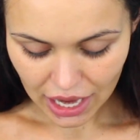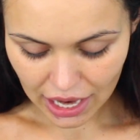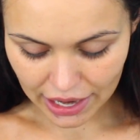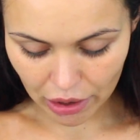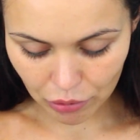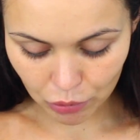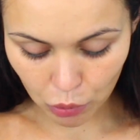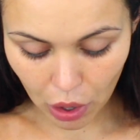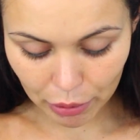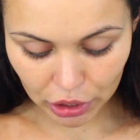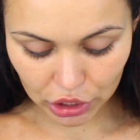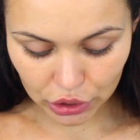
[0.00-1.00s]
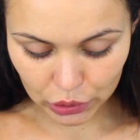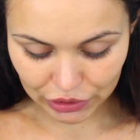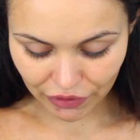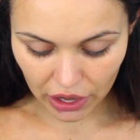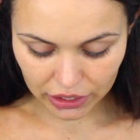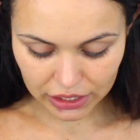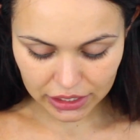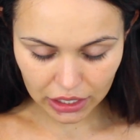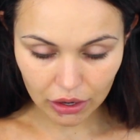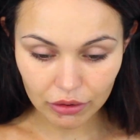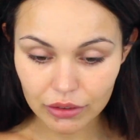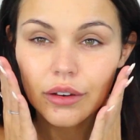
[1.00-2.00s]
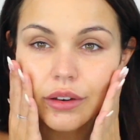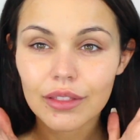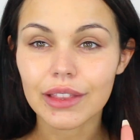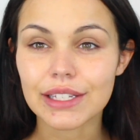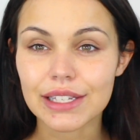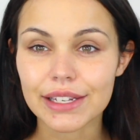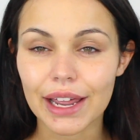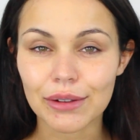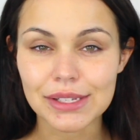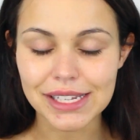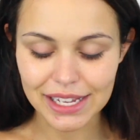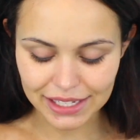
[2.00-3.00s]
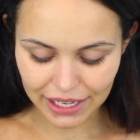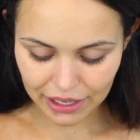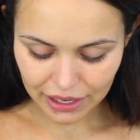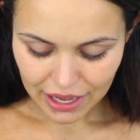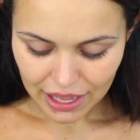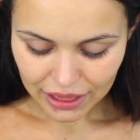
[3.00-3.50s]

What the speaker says: And now what I'm going to use first, this is now setting.